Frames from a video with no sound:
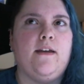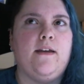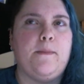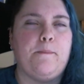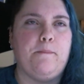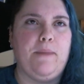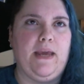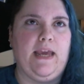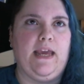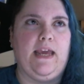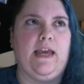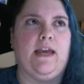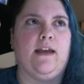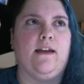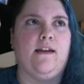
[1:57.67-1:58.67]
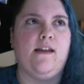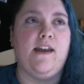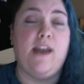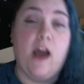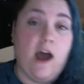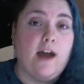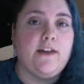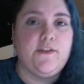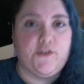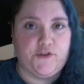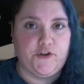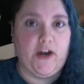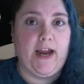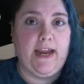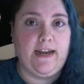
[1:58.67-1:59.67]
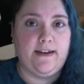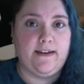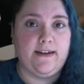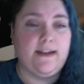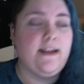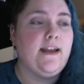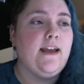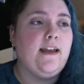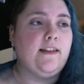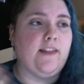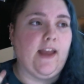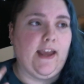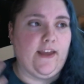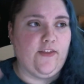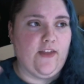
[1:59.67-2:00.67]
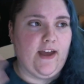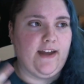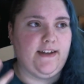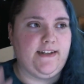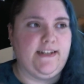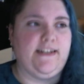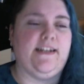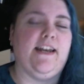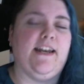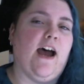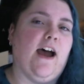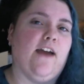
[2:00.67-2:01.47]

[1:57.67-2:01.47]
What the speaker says: be not straight. That did not